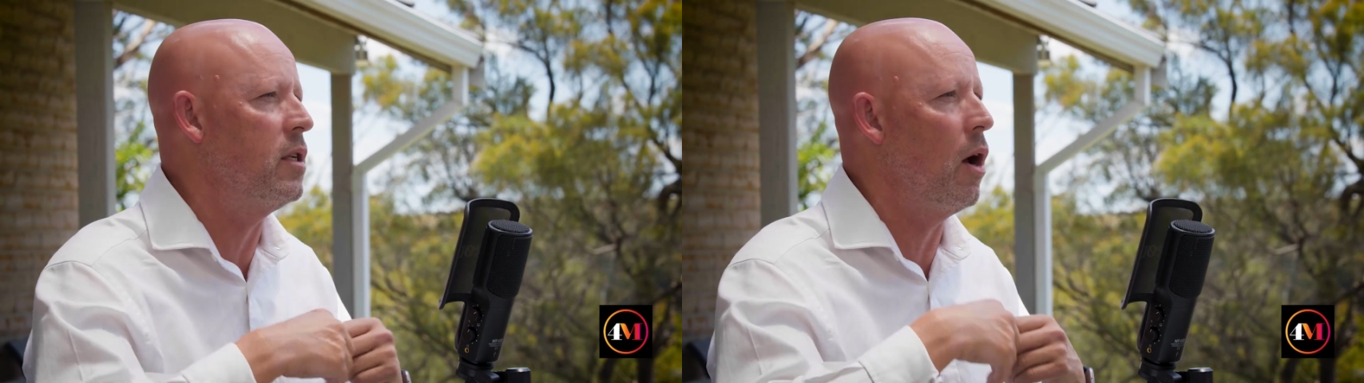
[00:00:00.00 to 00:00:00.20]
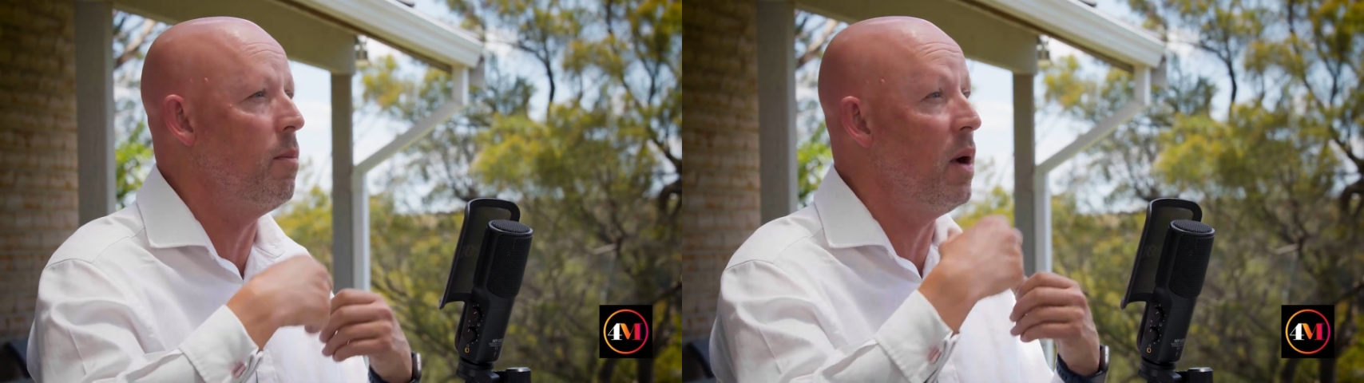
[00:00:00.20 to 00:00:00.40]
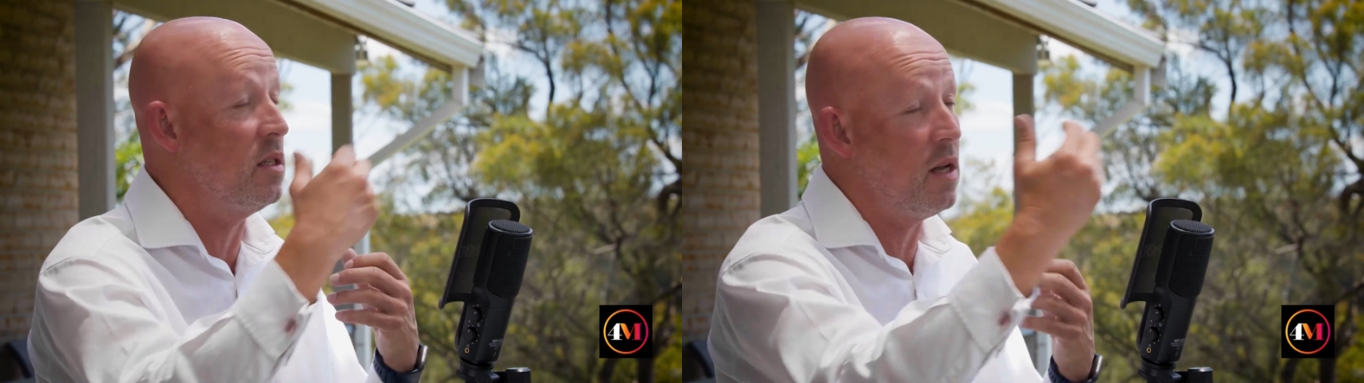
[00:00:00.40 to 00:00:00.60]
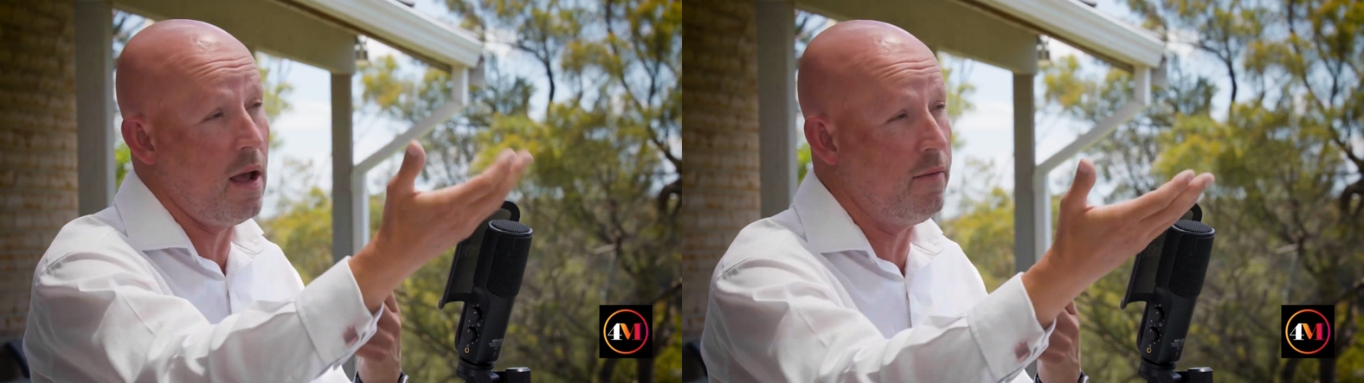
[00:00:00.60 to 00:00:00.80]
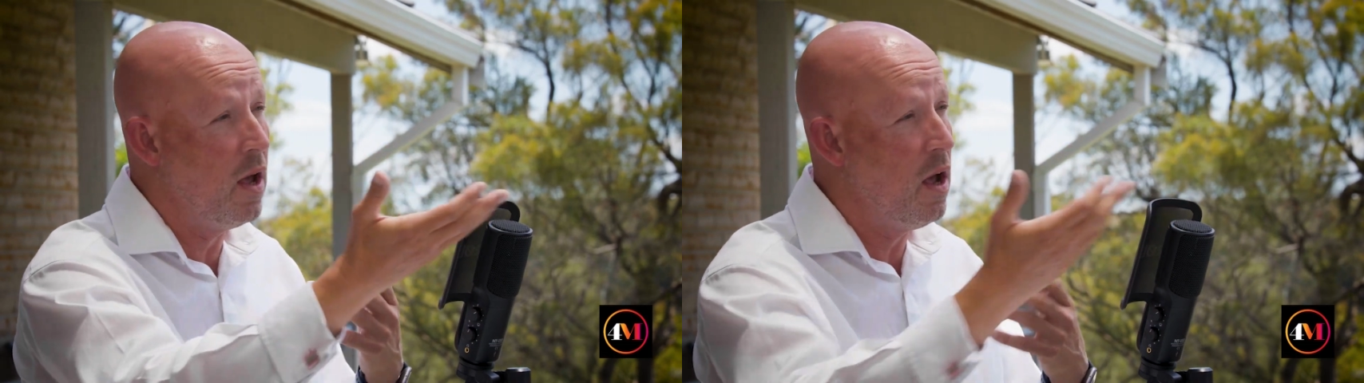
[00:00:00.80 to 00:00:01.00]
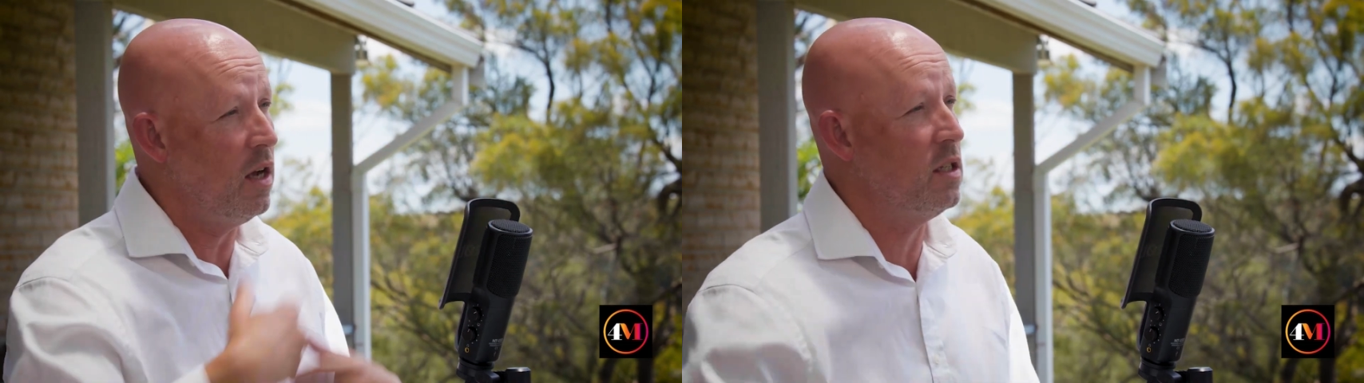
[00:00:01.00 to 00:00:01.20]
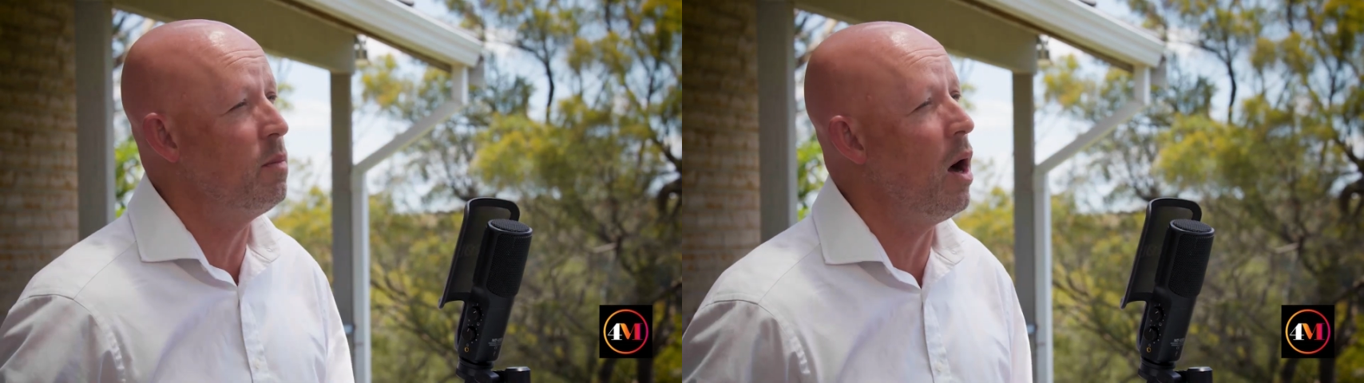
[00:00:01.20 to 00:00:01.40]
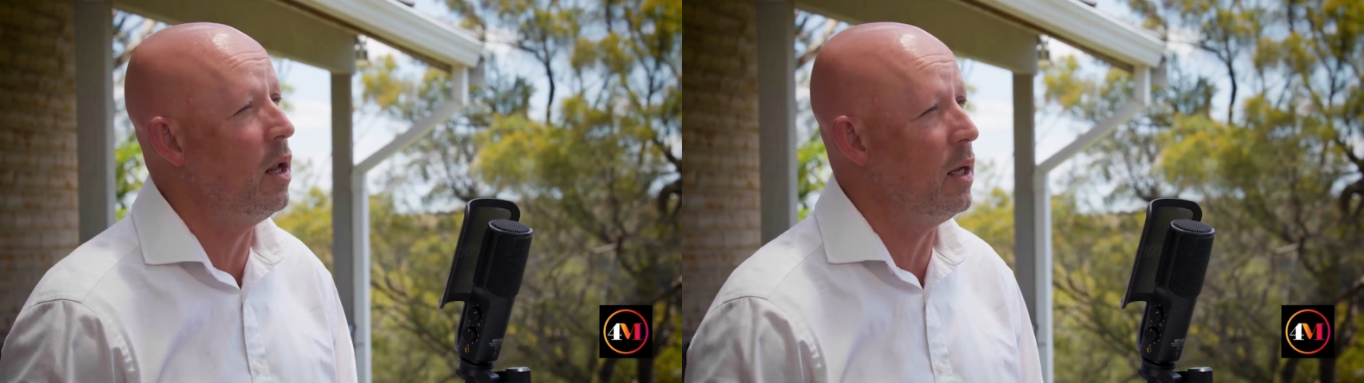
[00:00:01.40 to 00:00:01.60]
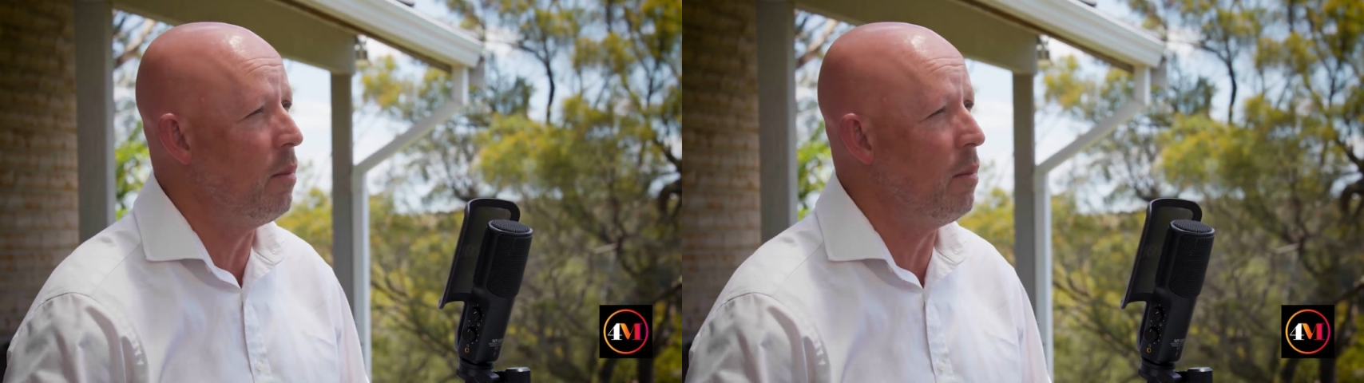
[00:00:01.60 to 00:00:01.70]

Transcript: So it must have a smiling